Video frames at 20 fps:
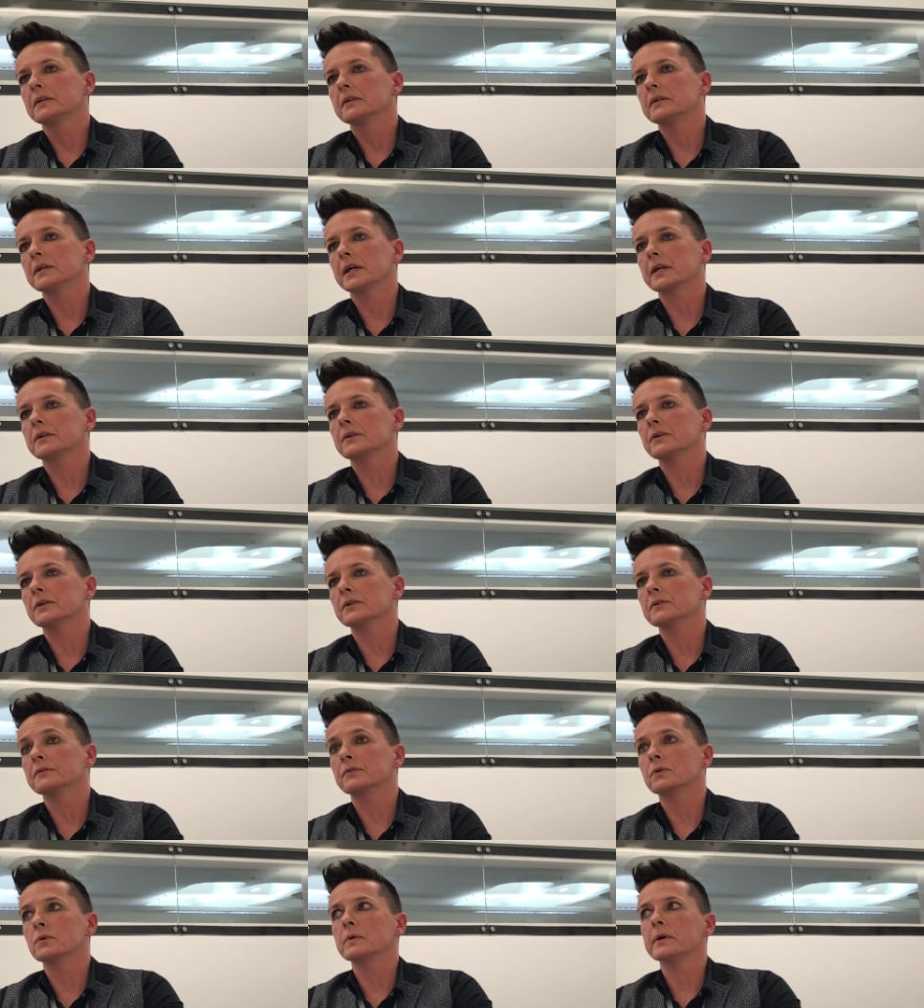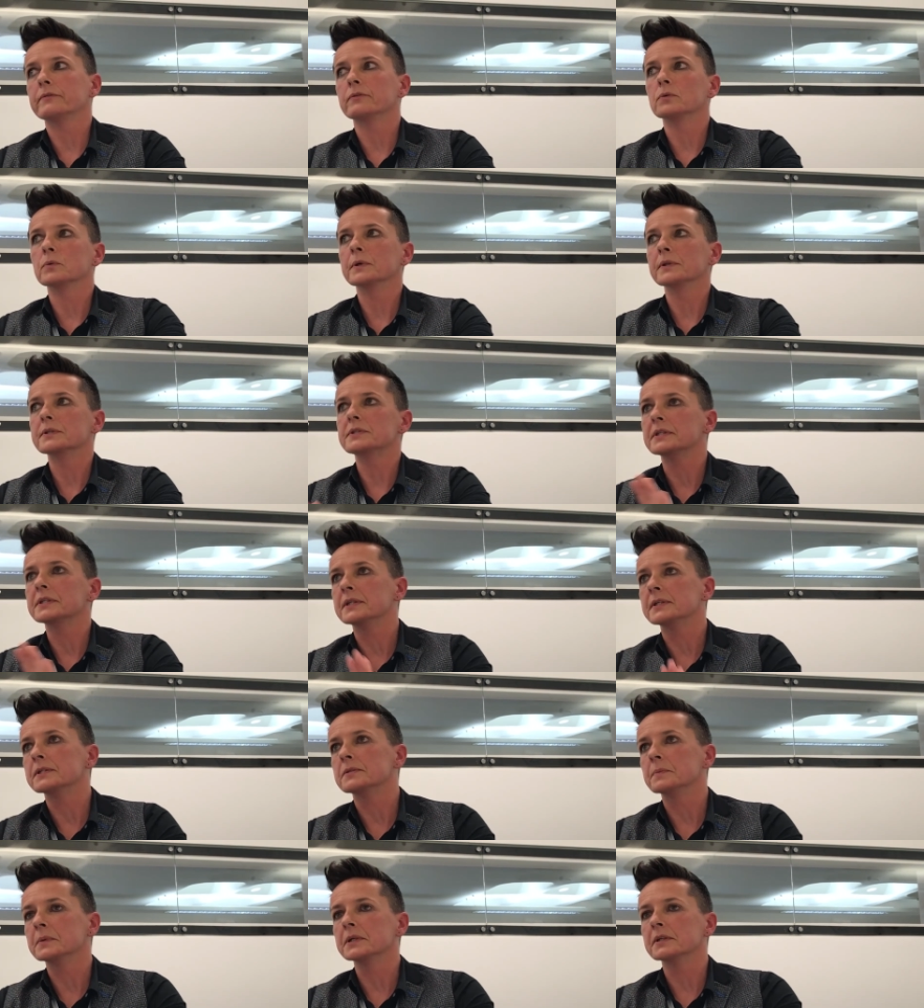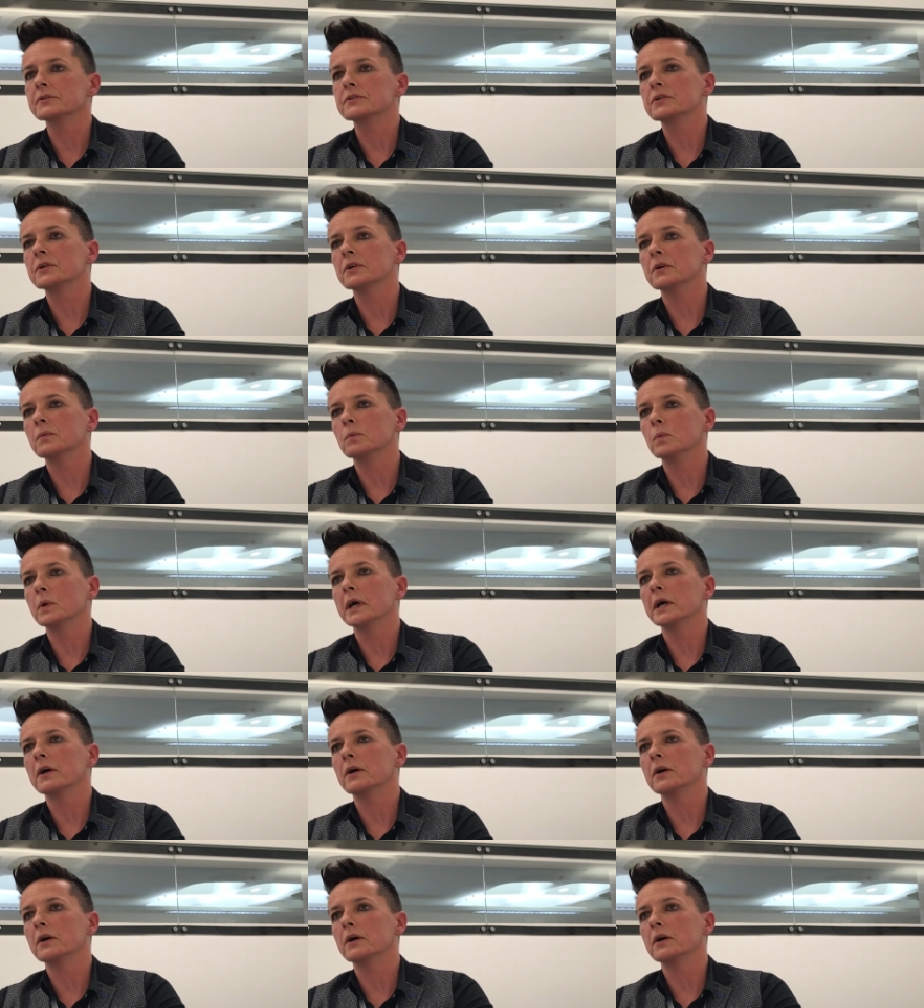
That kind of, oh, everyone sees me in a certain way.